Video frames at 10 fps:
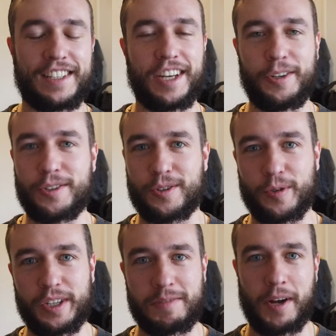tell you
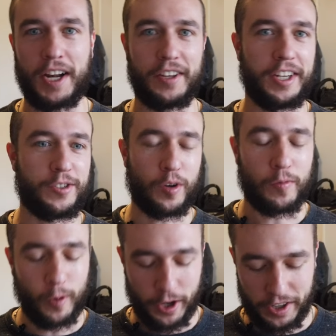stories about how they
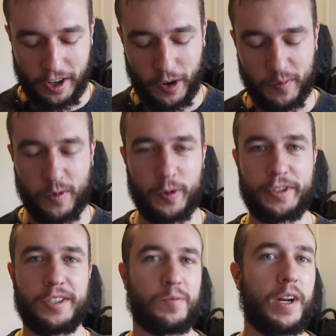drove one in the armed
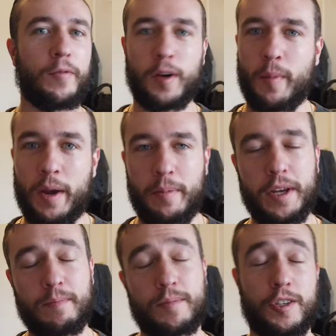forces, whatever it might
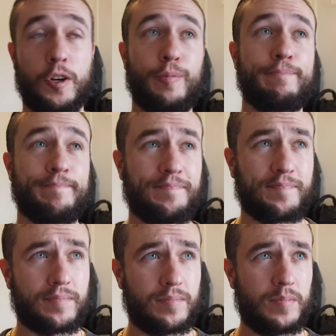be. So
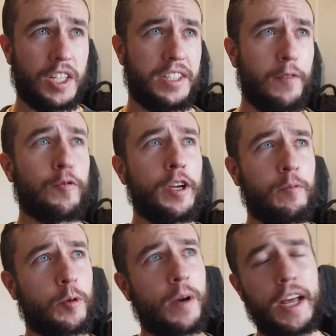definitely
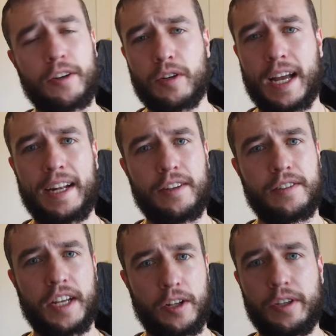would rather kind
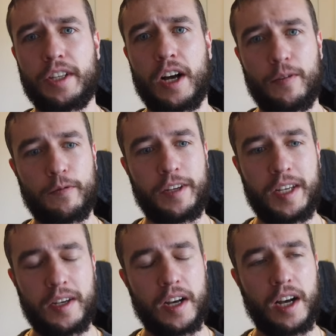of daily the
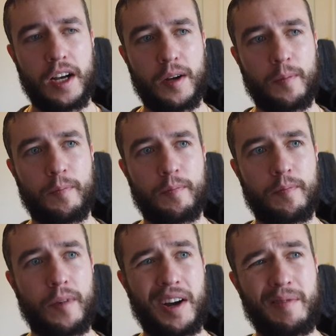Humvee.
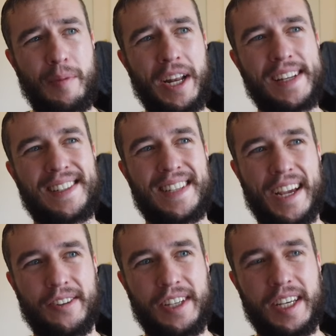Maybe not
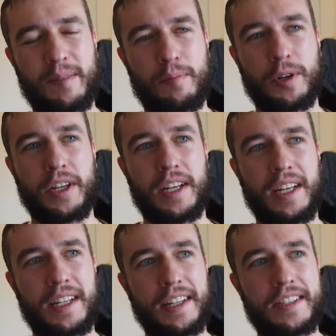daily it, but
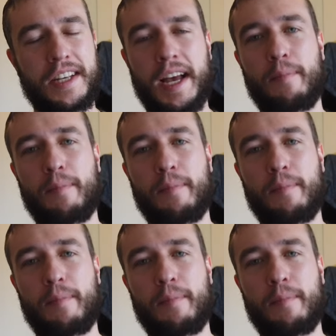it, let's say